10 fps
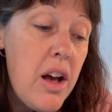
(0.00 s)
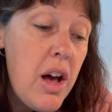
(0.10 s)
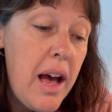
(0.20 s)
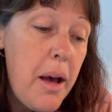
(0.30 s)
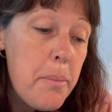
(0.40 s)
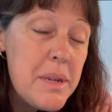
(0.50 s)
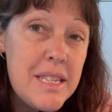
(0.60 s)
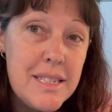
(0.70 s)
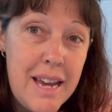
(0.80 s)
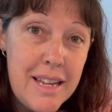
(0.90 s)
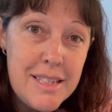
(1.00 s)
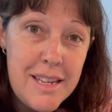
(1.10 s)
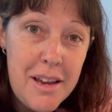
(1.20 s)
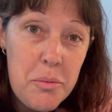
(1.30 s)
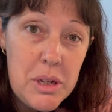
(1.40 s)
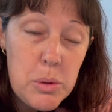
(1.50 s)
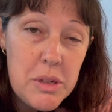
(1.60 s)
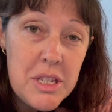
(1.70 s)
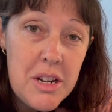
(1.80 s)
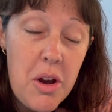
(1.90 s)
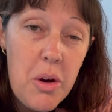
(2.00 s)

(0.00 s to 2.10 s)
Mrs. Adset, which was an